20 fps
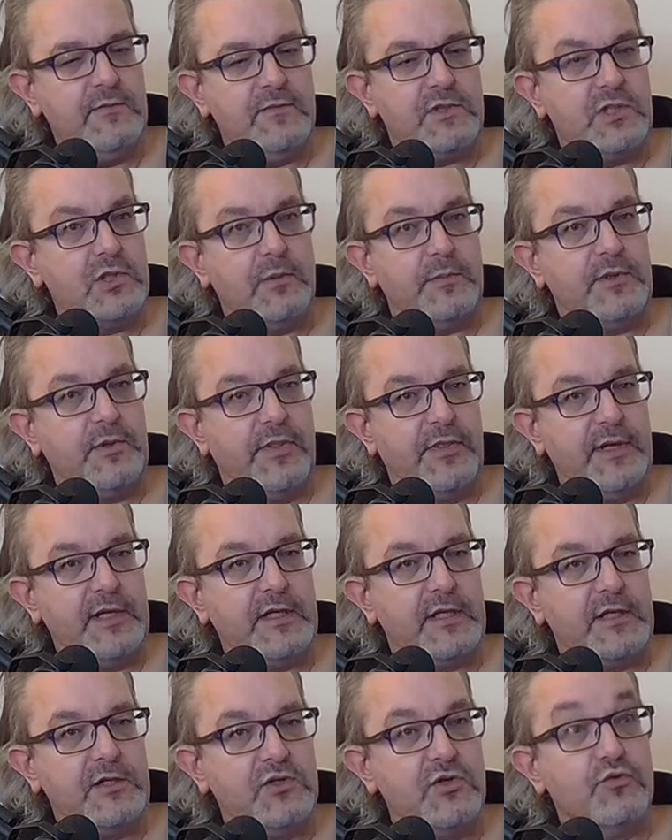stop to
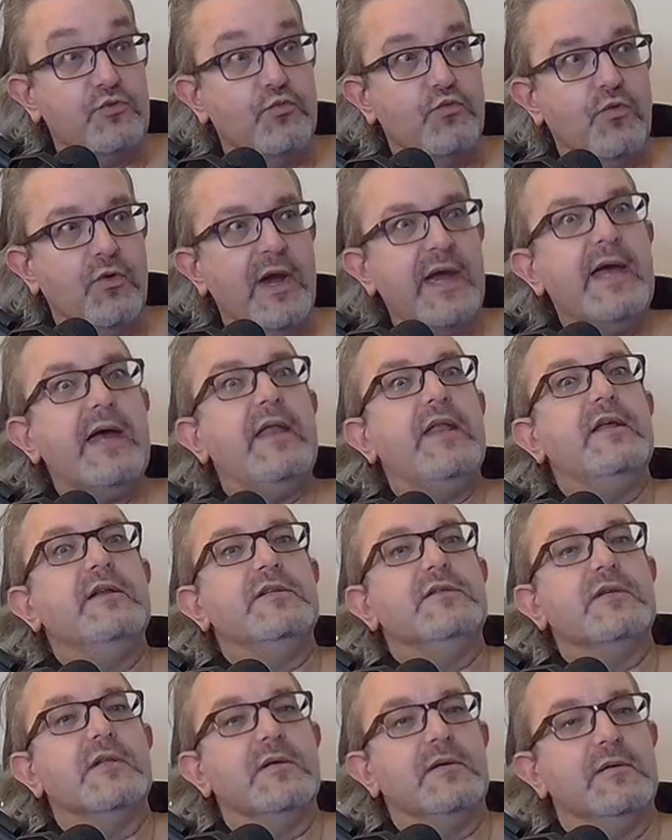think. He just ran
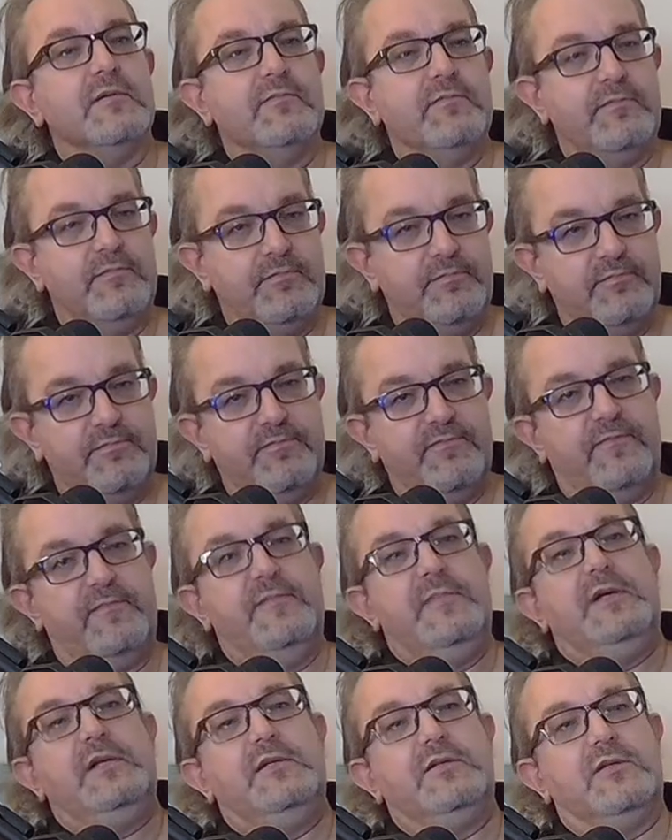into the
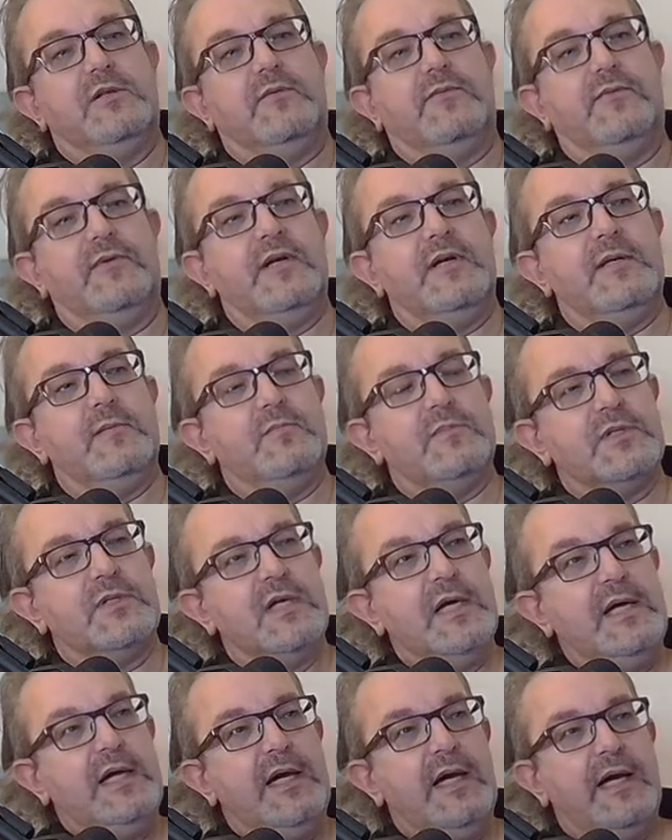flames.
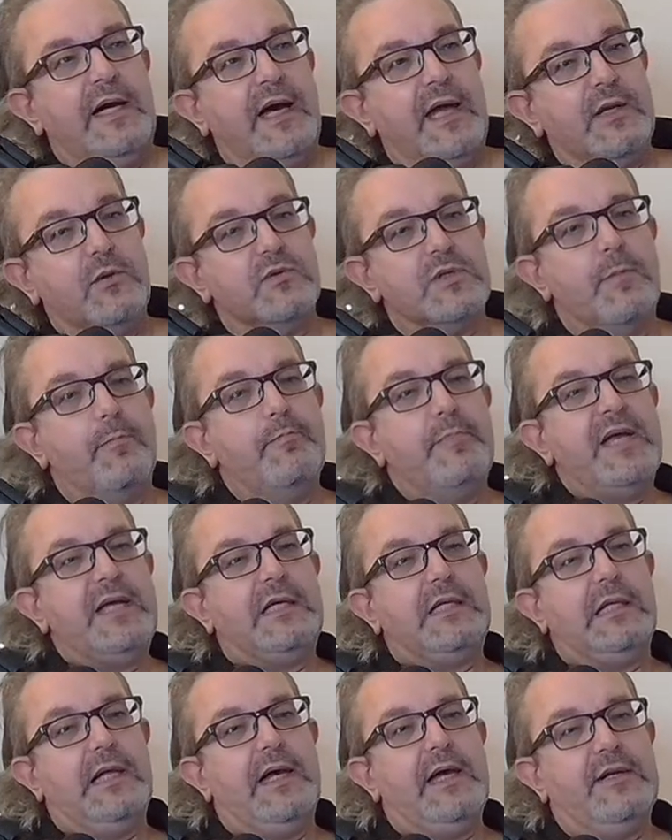Wow. And he was a
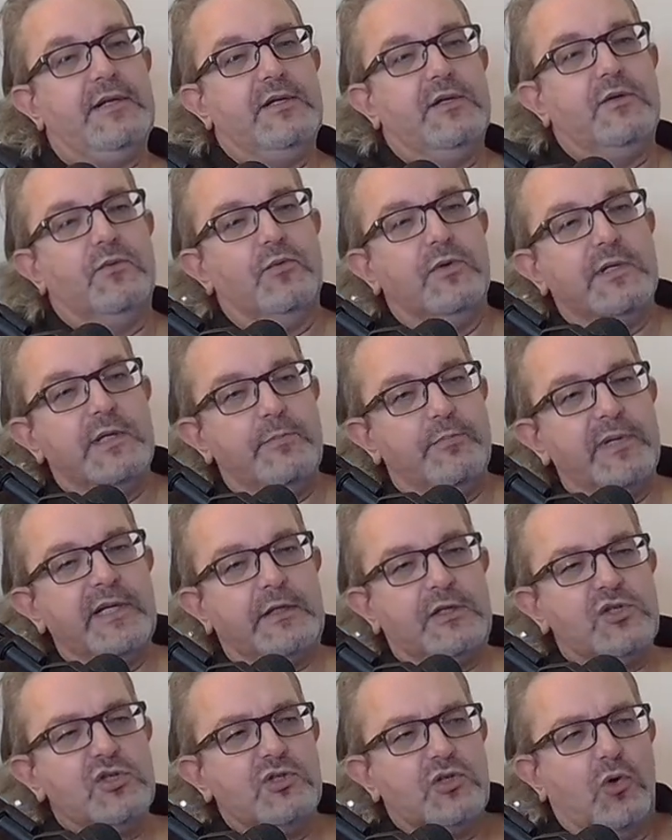big lad, really big,
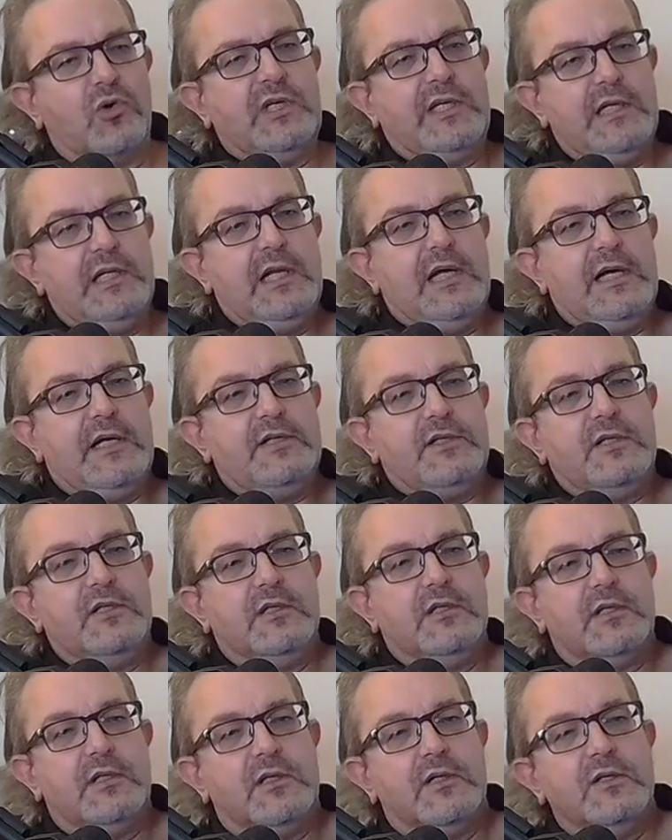stocky lad,
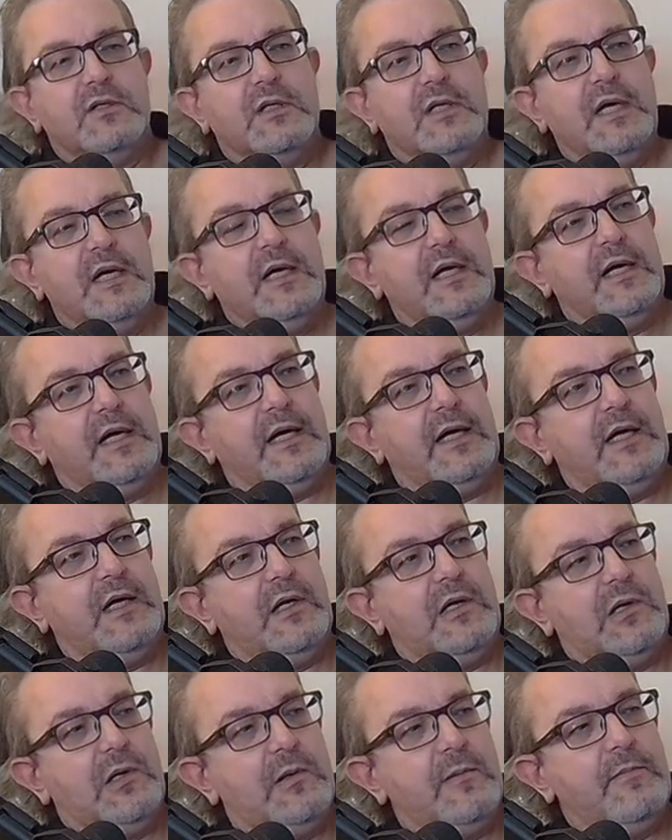and
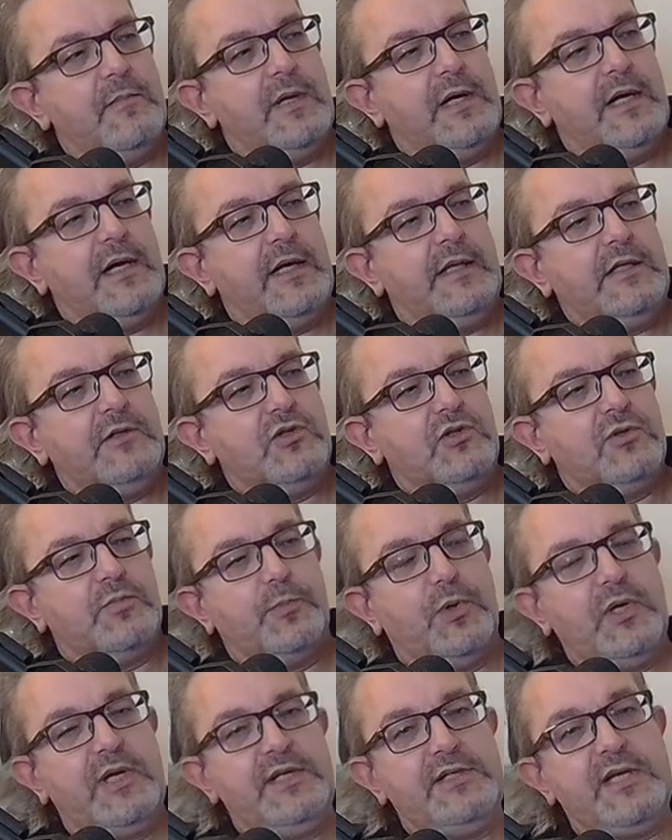he just
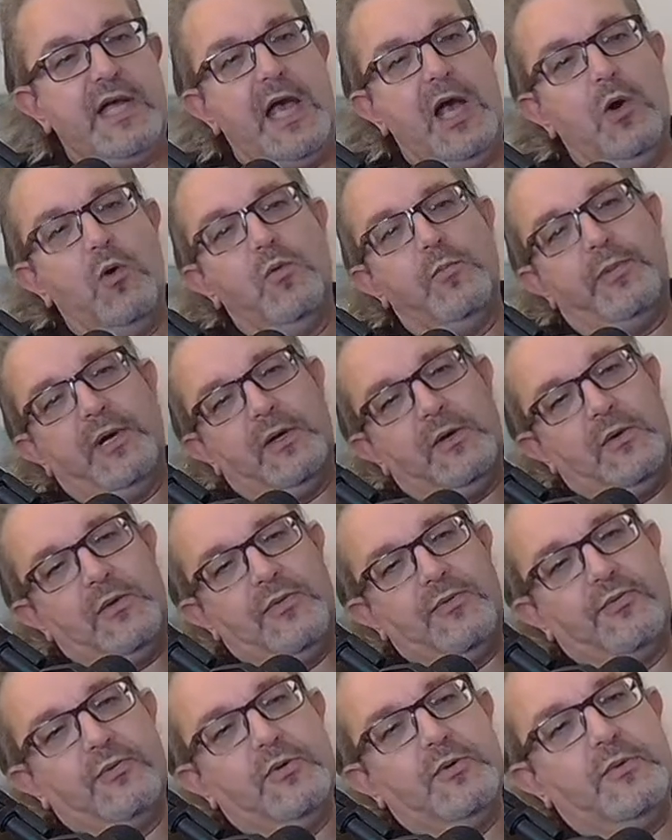put his elbow
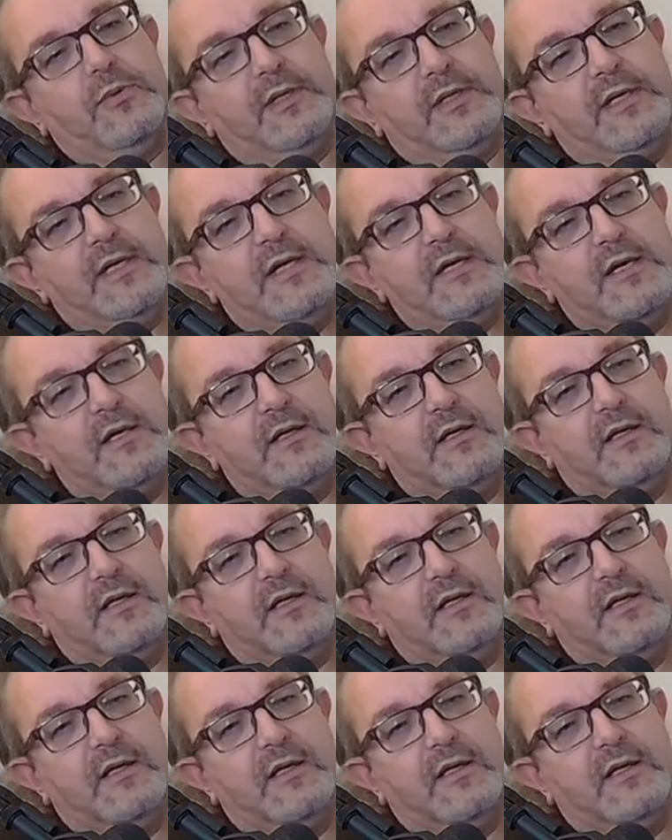through the